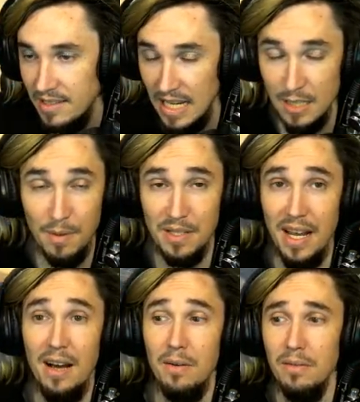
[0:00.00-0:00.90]
That's my
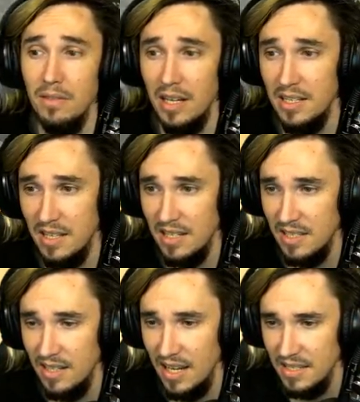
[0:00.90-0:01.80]
town. It's it's
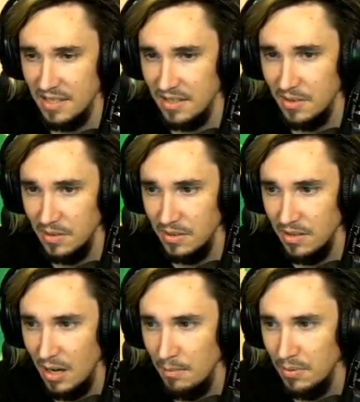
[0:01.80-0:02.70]
a nice little
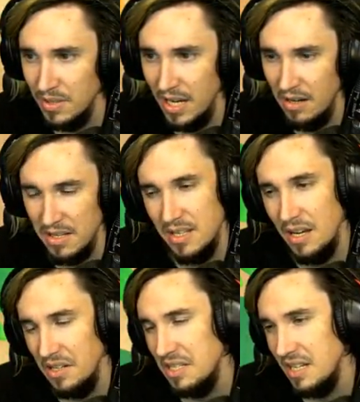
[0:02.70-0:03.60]
humble town. It's
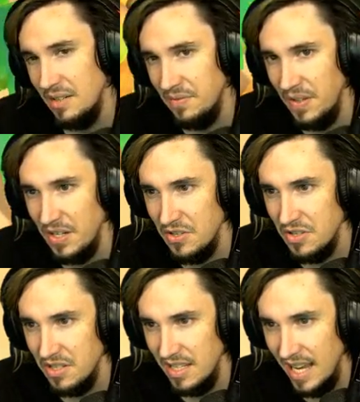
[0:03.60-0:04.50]
not it's not finished
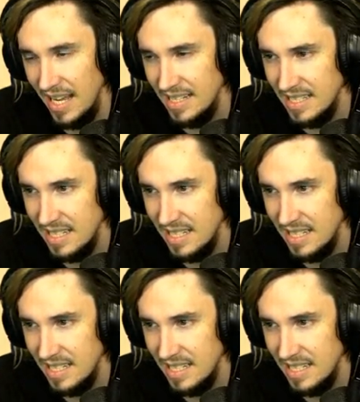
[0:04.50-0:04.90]
yet.